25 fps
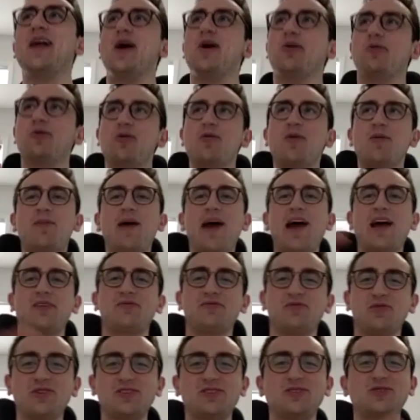went back and
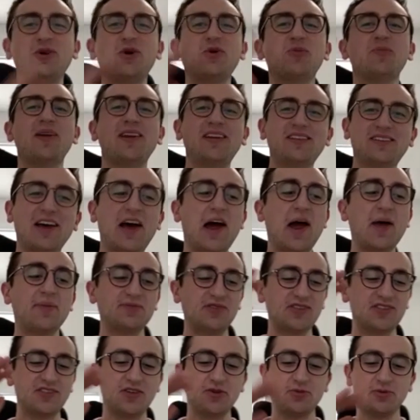forth so many times
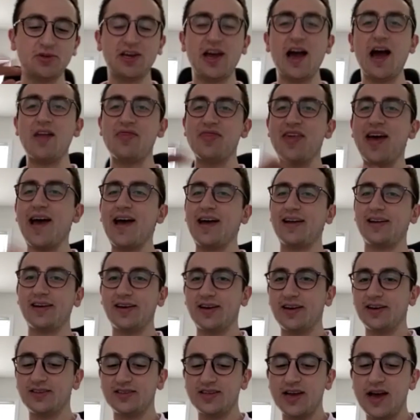until we got
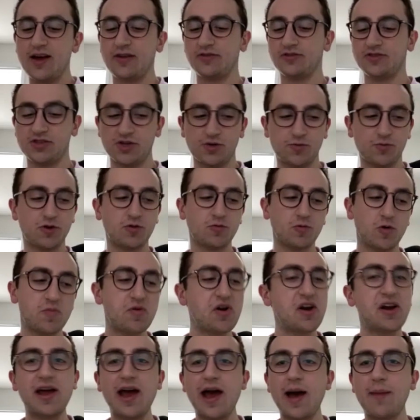that down. So we're
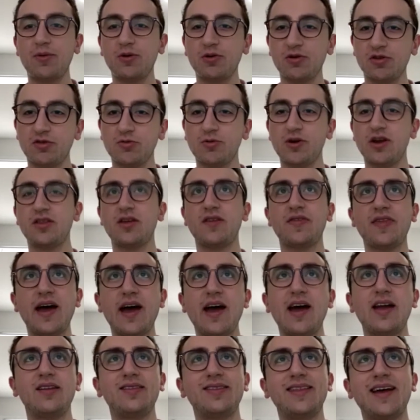pretty happy with the way
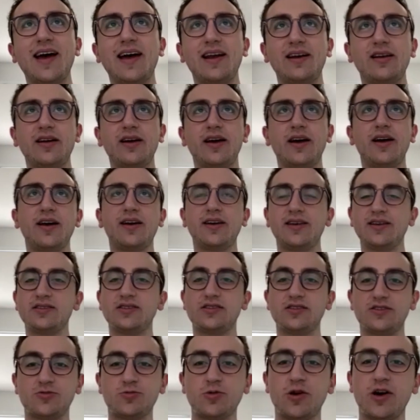that is
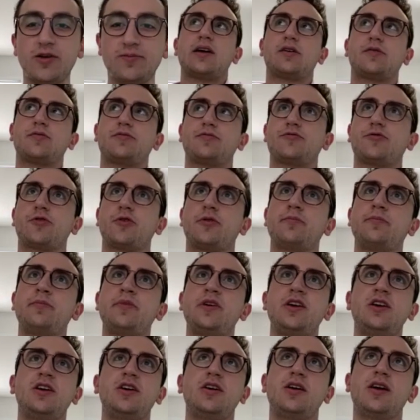as well. For
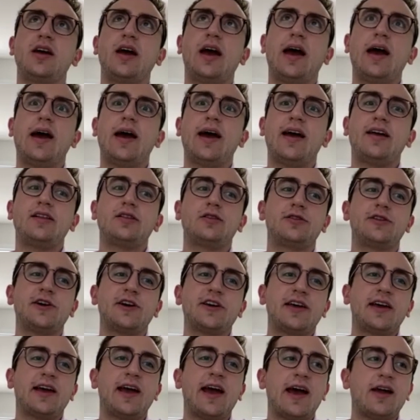me,
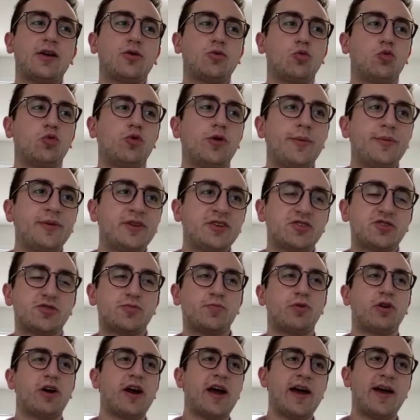looking at women's
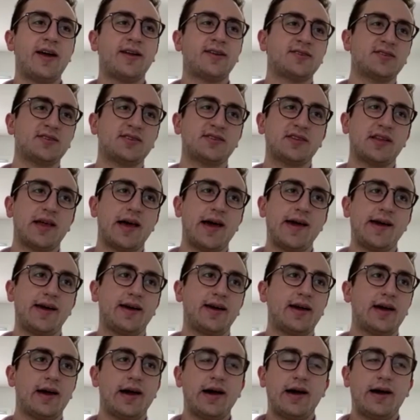brands like,
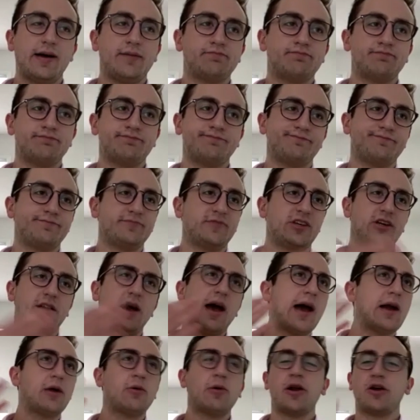yeah,
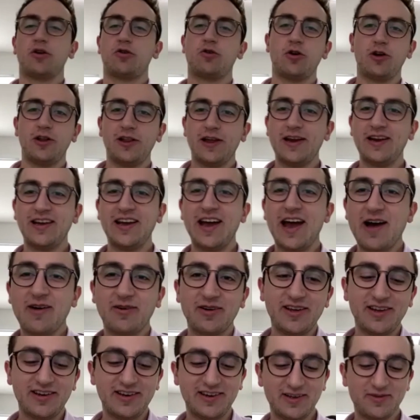I don't want to call any out
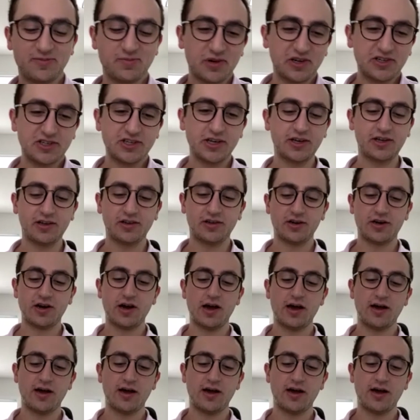in particular,